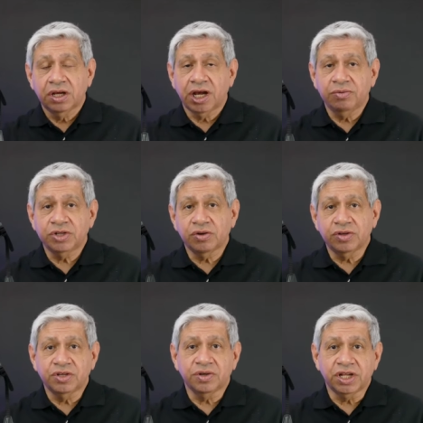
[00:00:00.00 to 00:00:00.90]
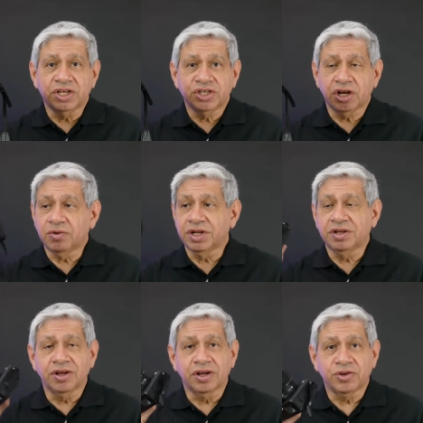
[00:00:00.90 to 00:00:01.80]
I was going to at least show it
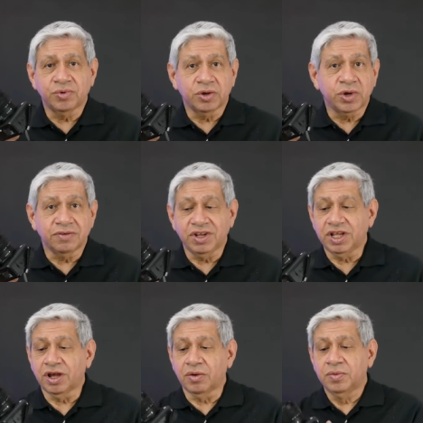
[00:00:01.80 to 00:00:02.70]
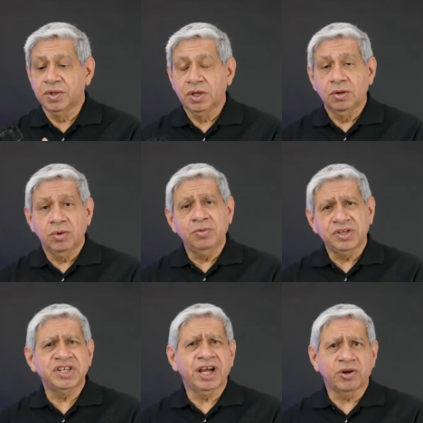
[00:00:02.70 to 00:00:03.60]
uh, through a quick video. Well, we'll
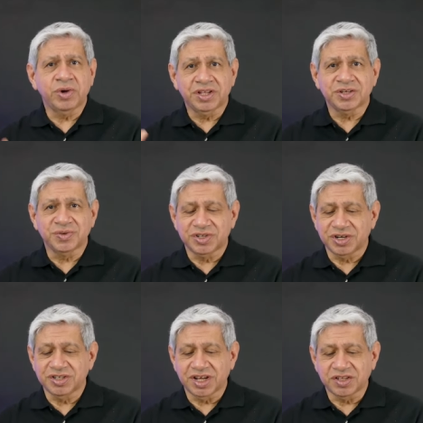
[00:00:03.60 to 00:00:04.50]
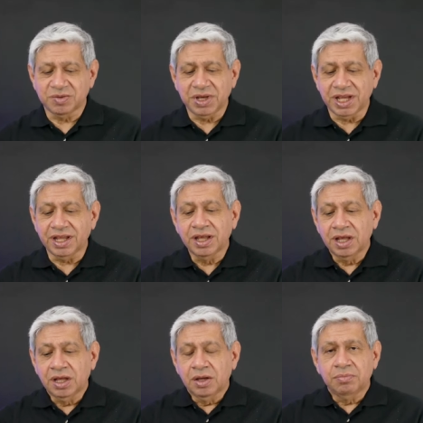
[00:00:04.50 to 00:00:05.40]
see how quick this one turns out to be,
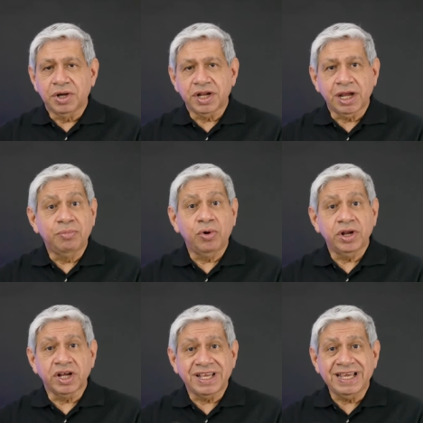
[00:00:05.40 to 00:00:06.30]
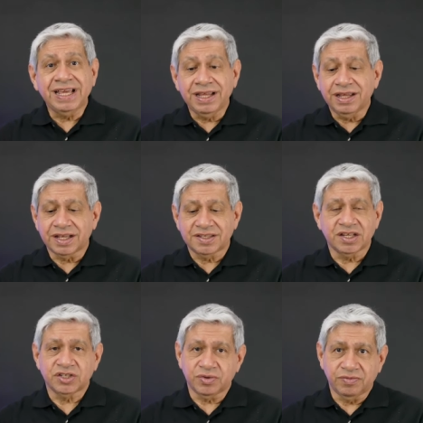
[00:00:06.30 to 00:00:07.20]
but I bought a key
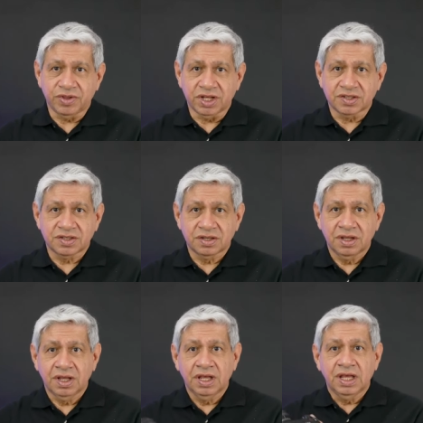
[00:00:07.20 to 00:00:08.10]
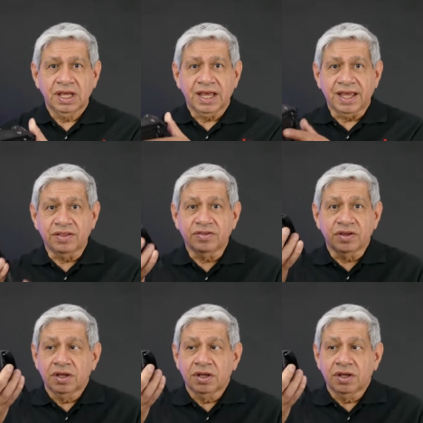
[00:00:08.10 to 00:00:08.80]
accessory for this. And